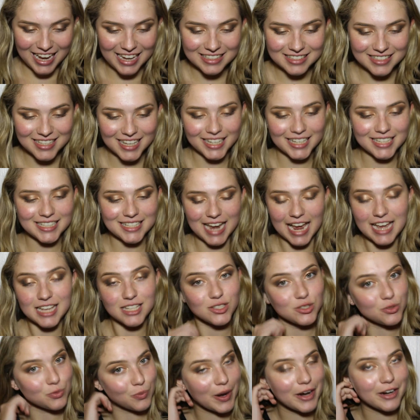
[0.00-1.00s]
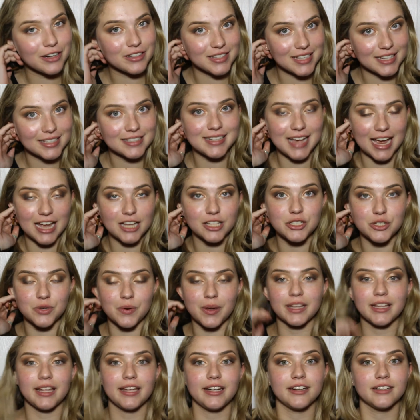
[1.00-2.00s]
It's like a, I swear, it's like a tattoo
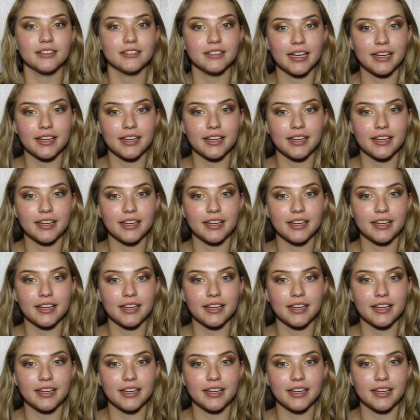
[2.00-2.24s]
eyeliner.